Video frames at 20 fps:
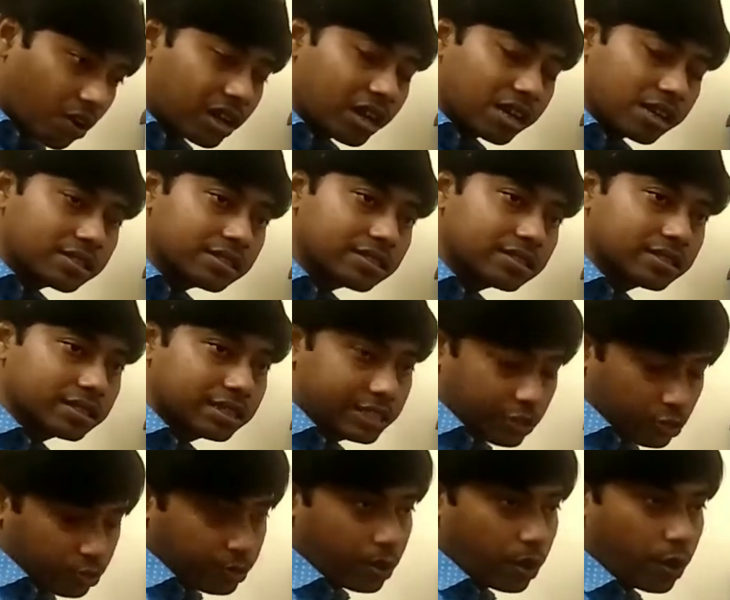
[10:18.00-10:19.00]
occurs,
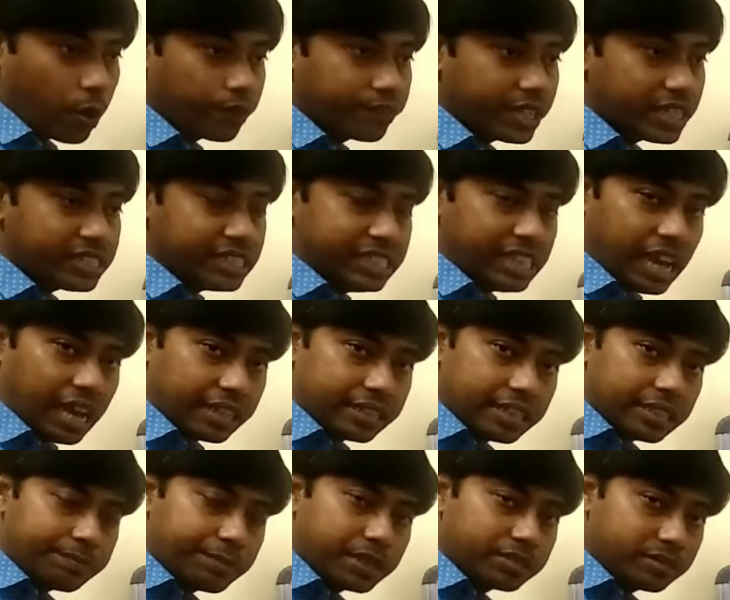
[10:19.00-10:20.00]
there will be obviously
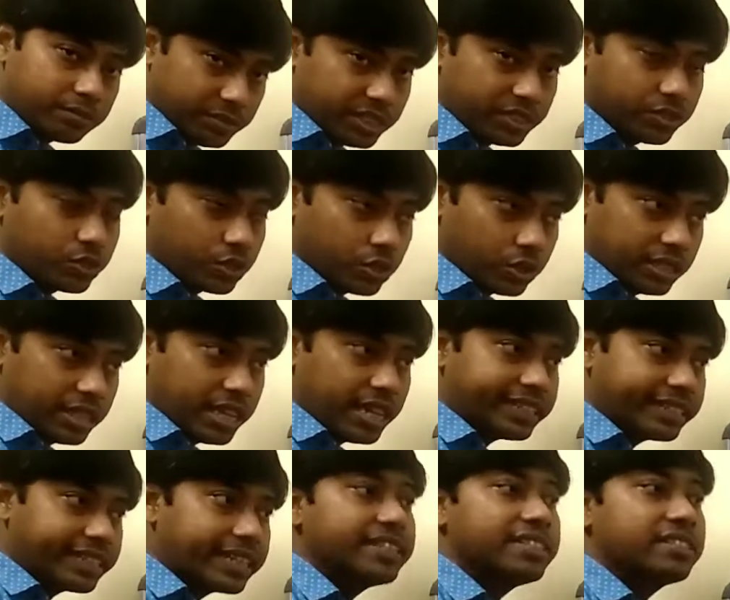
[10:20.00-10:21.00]
100% means
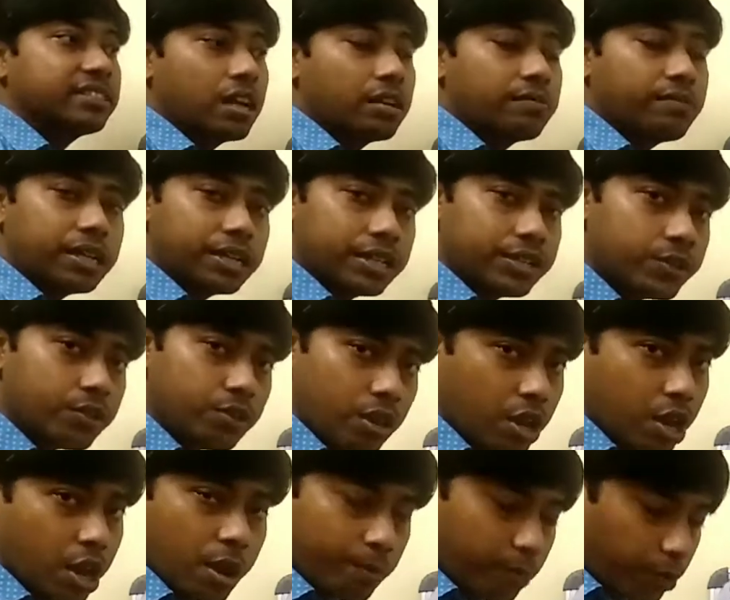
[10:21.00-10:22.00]
reactant is converted
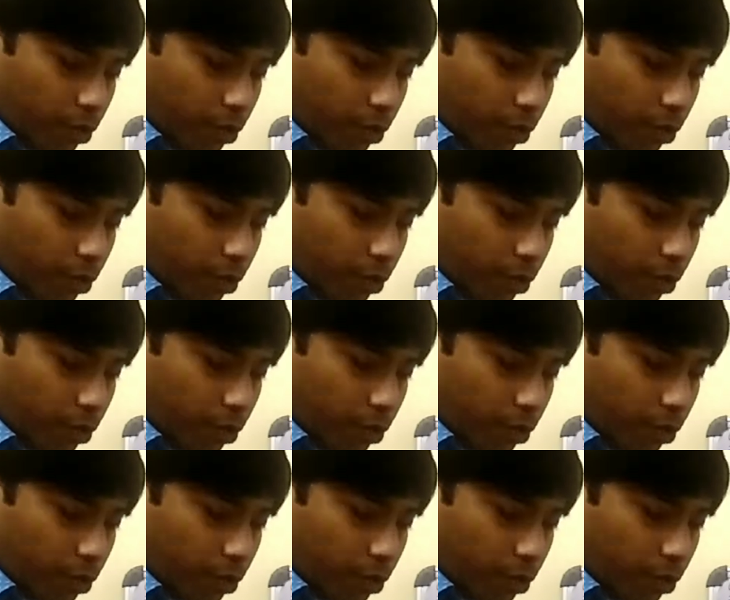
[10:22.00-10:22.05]
into